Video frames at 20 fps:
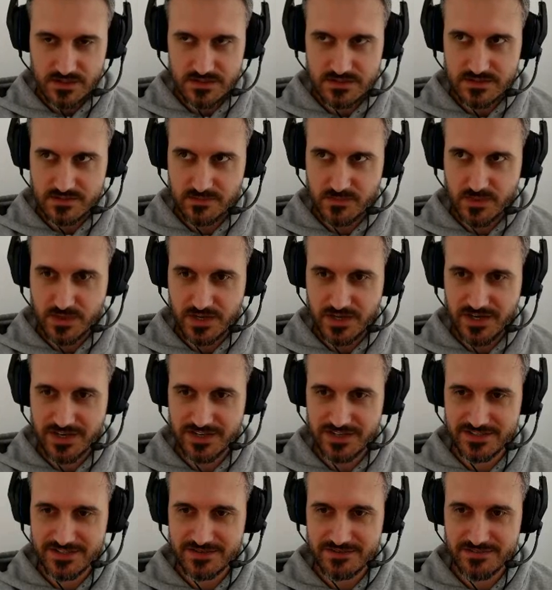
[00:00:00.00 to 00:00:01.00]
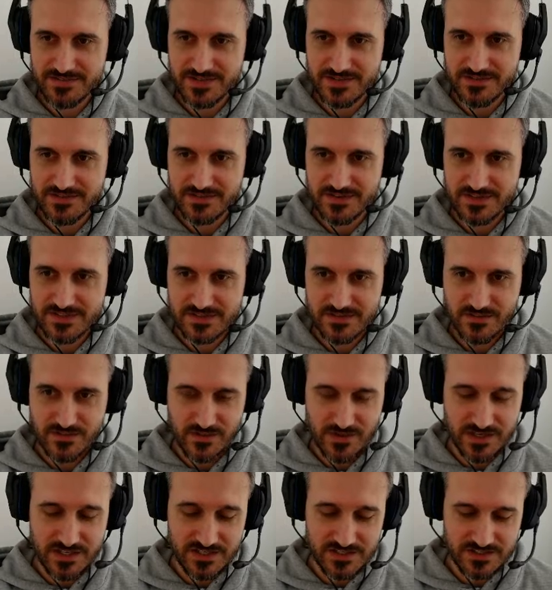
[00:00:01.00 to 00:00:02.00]
That surprised me. It's
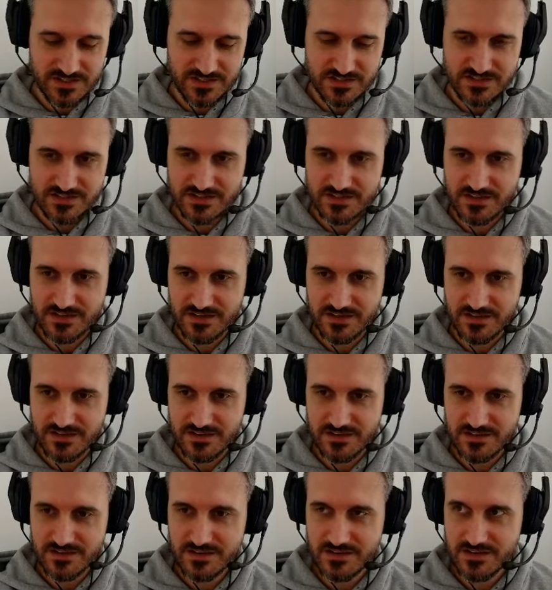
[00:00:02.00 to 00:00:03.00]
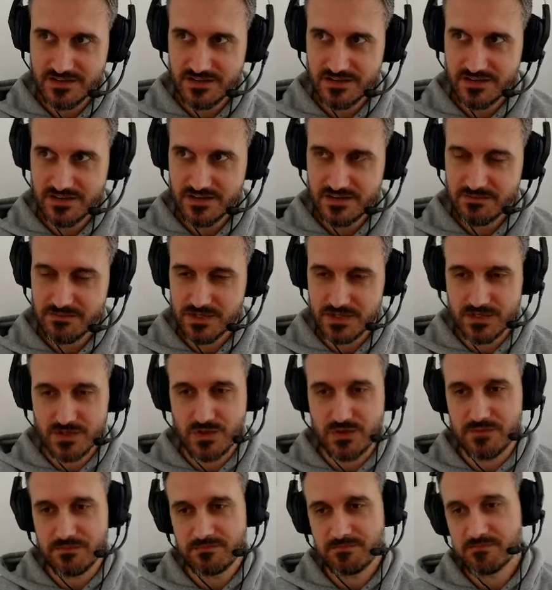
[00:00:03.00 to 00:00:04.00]
Finnish is here, but
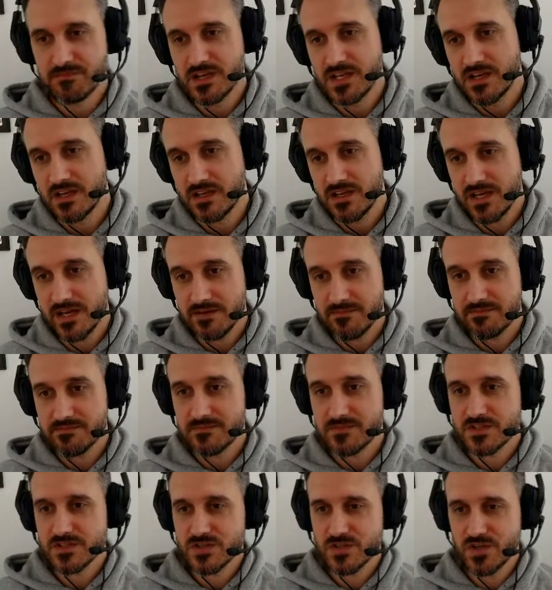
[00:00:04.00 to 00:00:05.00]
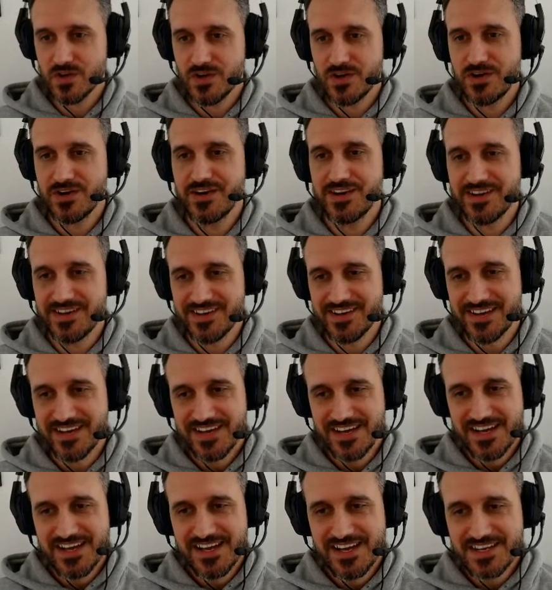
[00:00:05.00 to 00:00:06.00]
no. Yeah. So
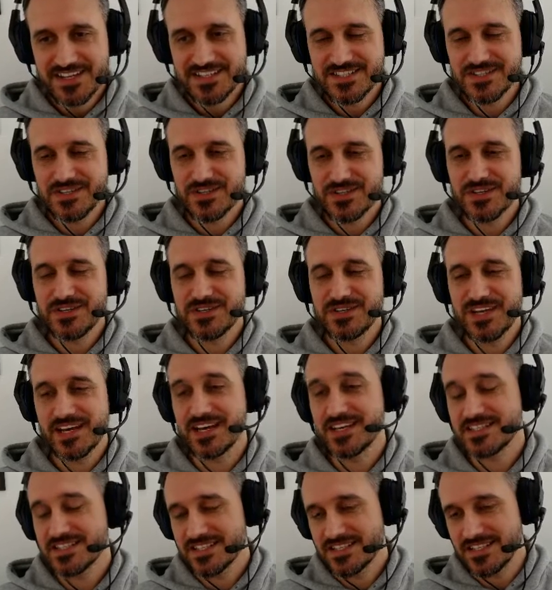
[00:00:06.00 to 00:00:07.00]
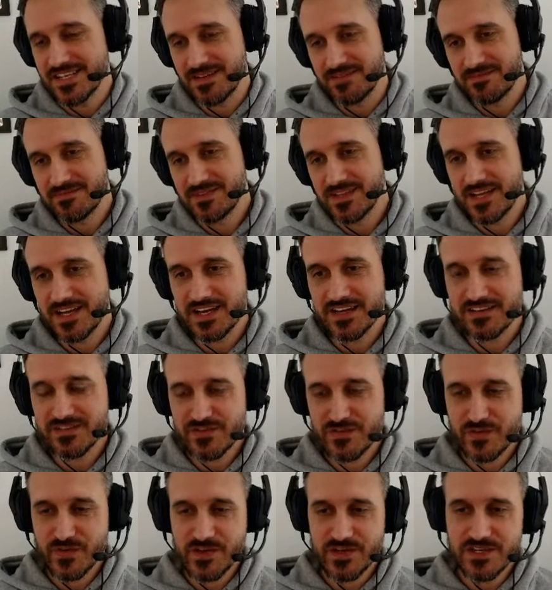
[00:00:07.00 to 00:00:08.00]
so yeah, it's the same.
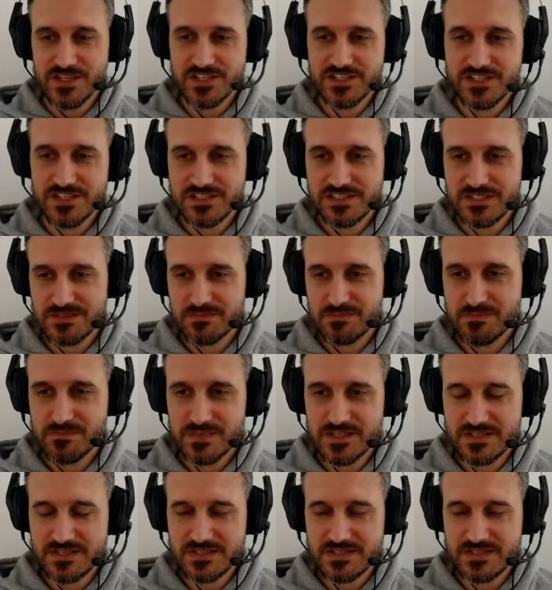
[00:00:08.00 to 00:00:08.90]
Like Finnish, it's